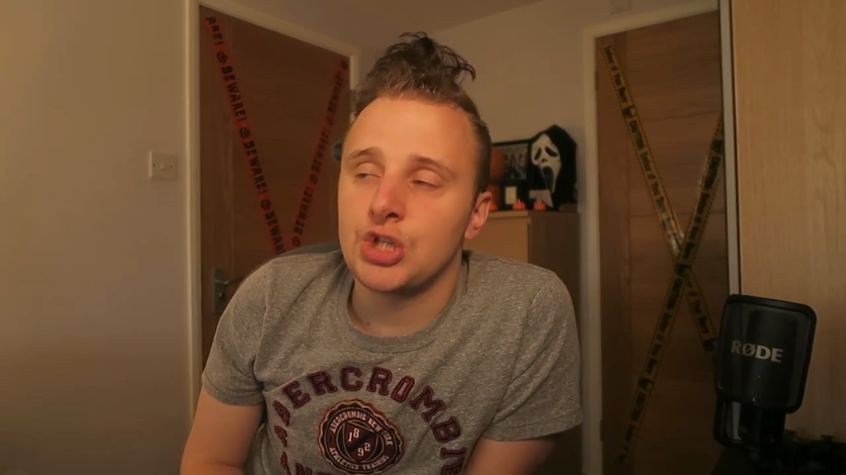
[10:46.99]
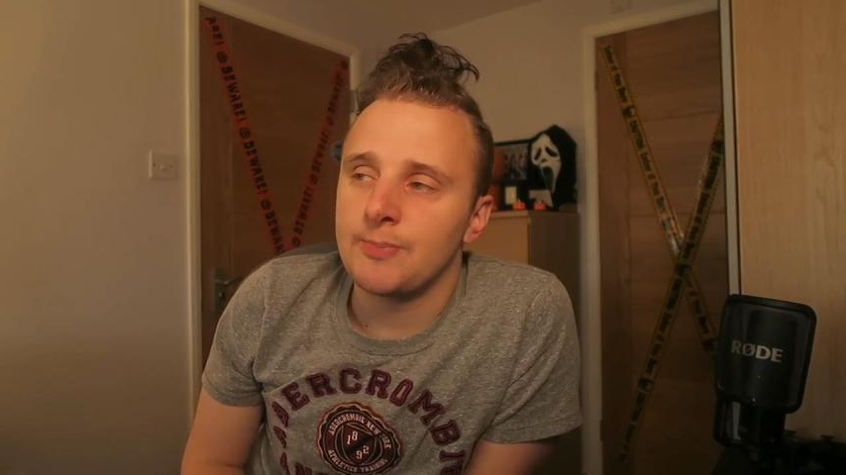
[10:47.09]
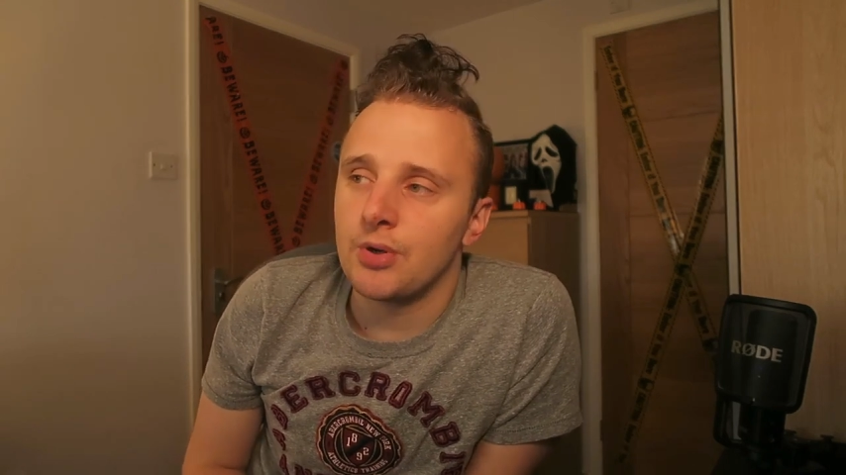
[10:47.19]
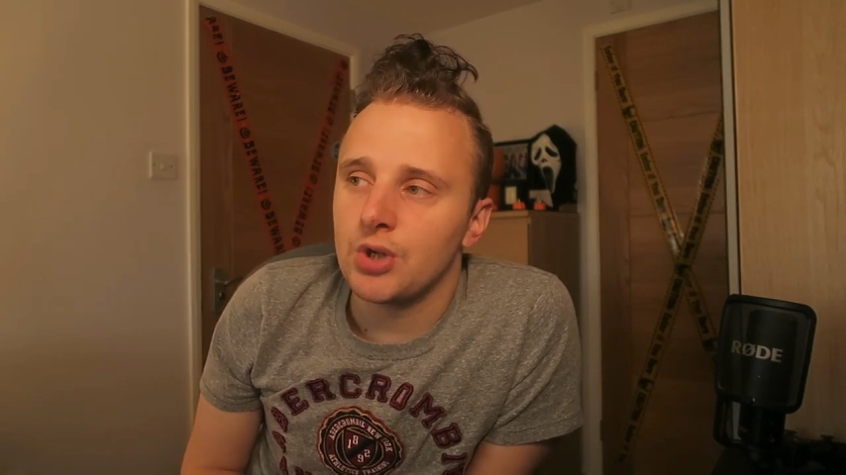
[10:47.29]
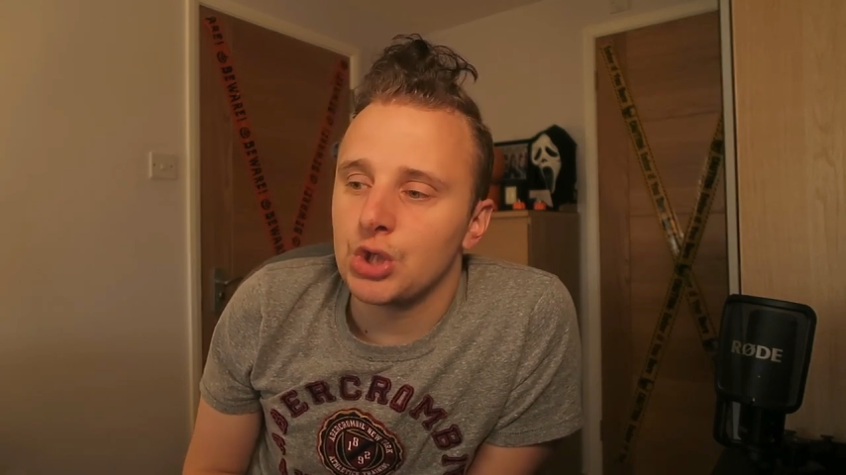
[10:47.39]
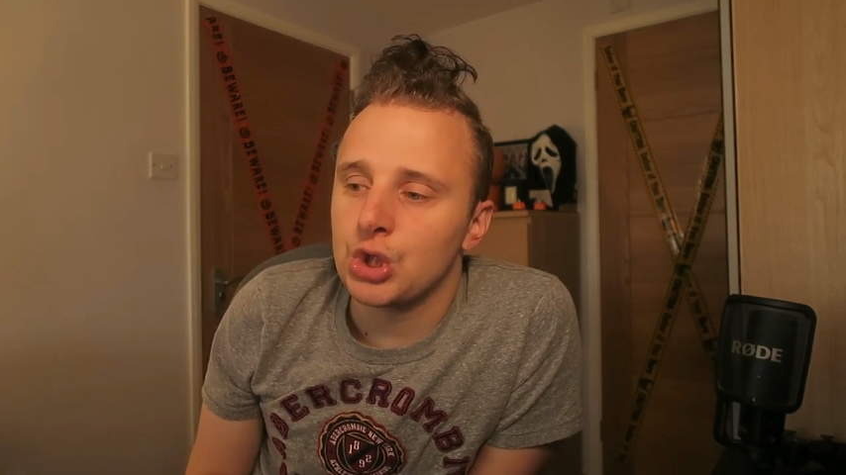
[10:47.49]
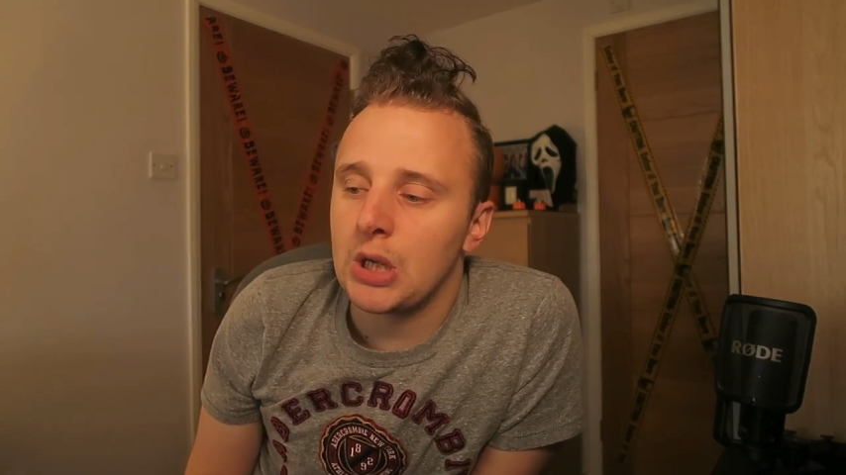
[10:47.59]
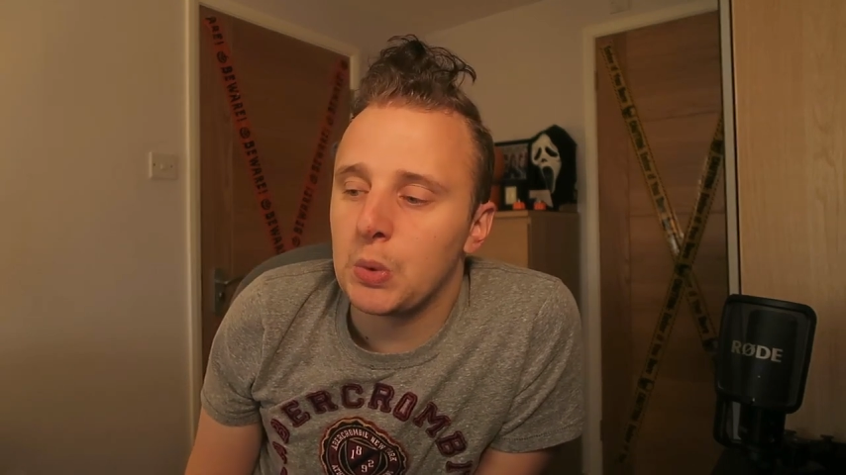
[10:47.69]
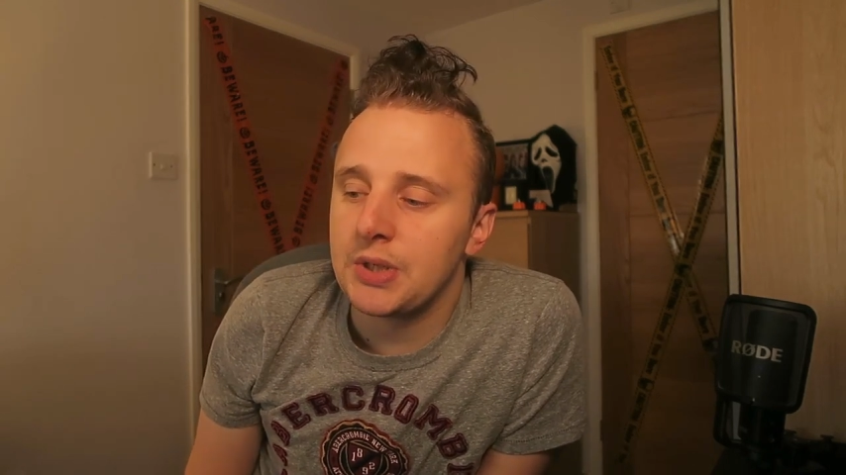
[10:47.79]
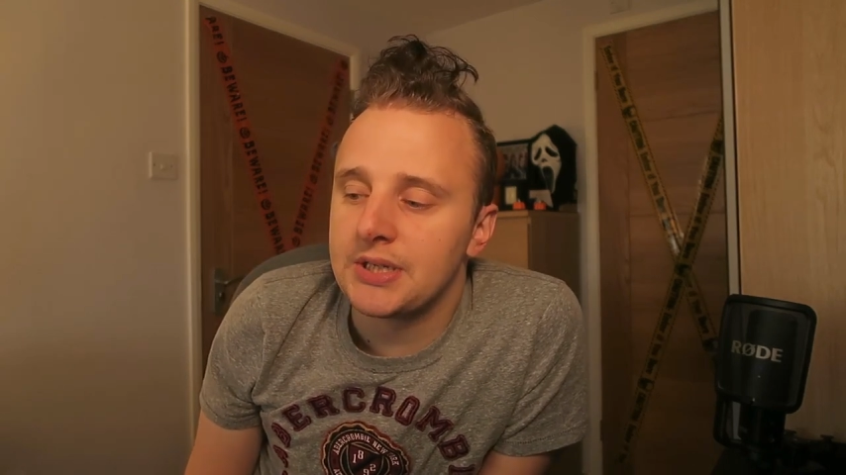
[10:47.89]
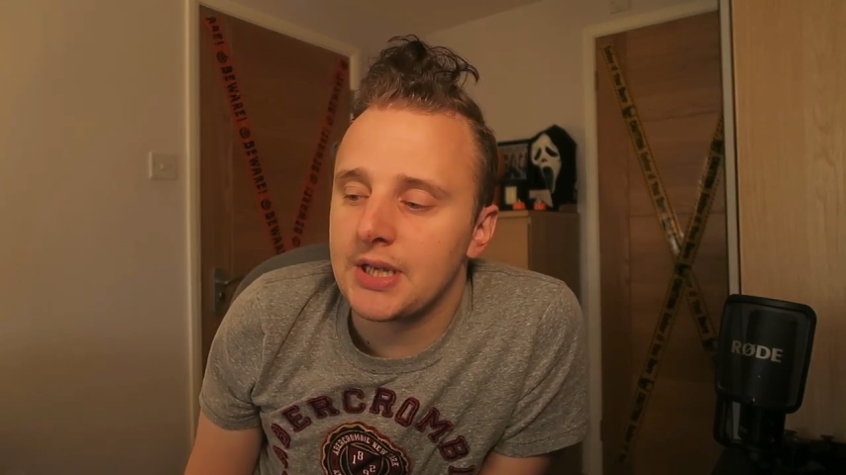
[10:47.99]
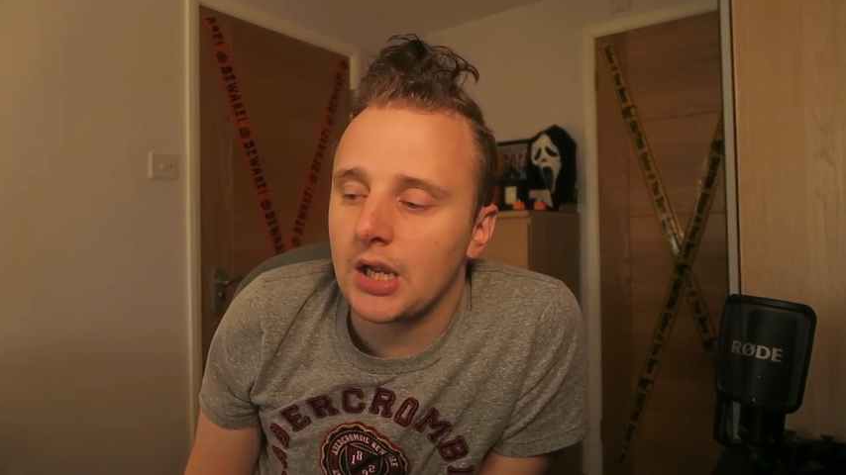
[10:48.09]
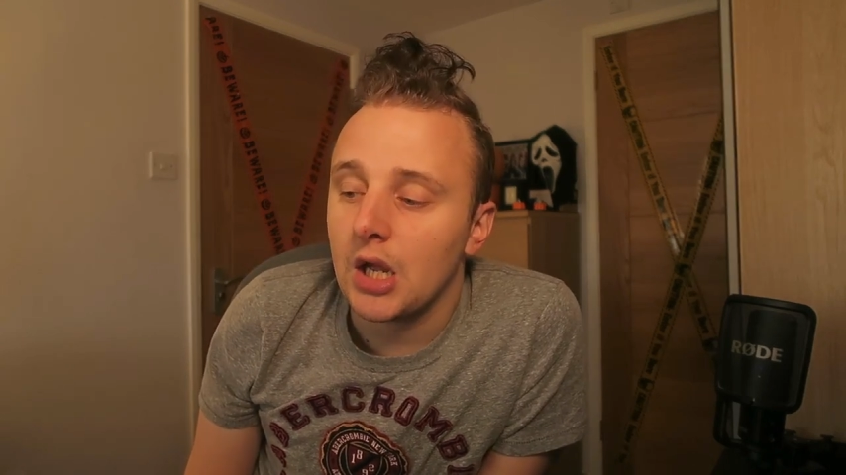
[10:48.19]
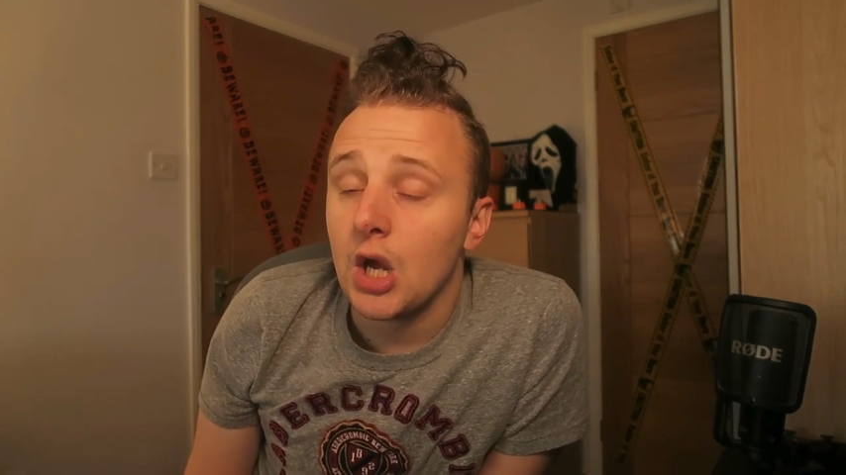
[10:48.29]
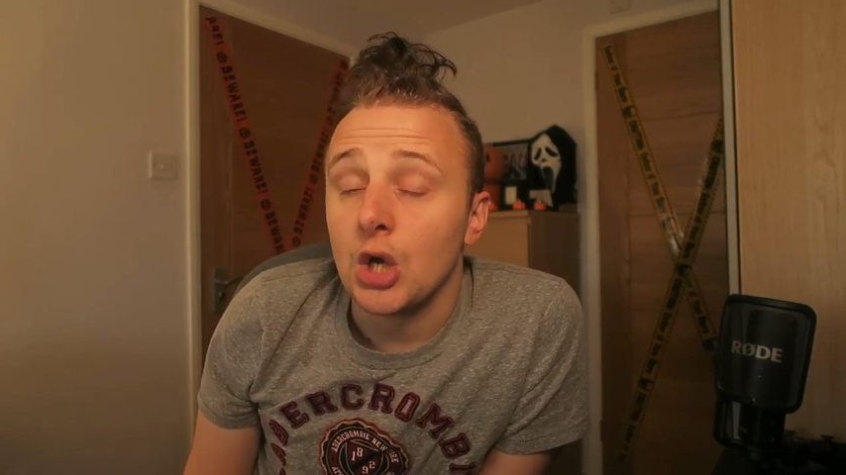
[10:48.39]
spirits, shall we say.